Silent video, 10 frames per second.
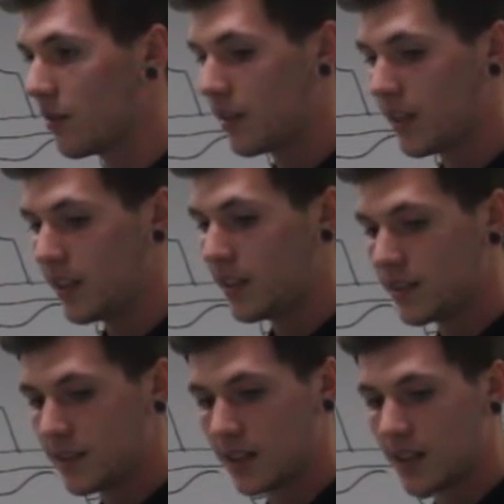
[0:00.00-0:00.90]

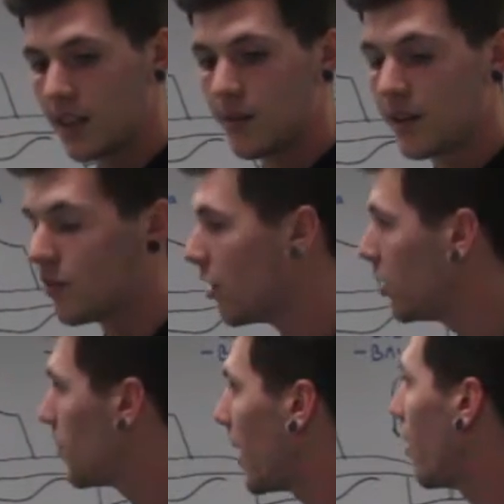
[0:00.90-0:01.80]
These
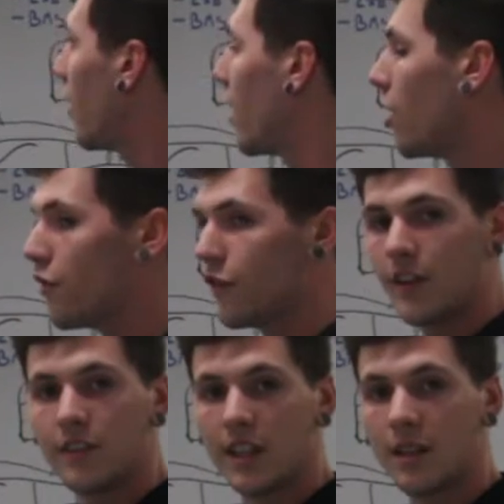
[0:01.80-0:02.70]
inverters power our Nova
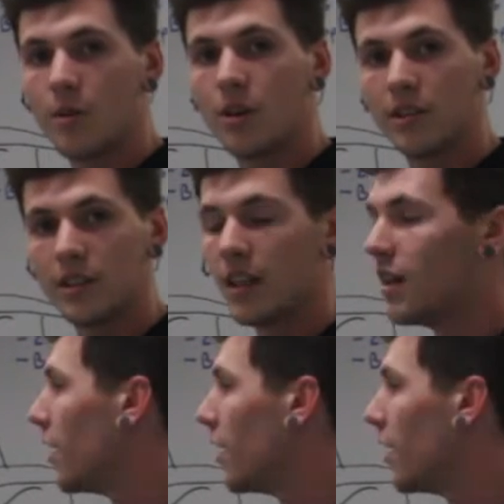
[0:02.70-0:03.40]
15 motors.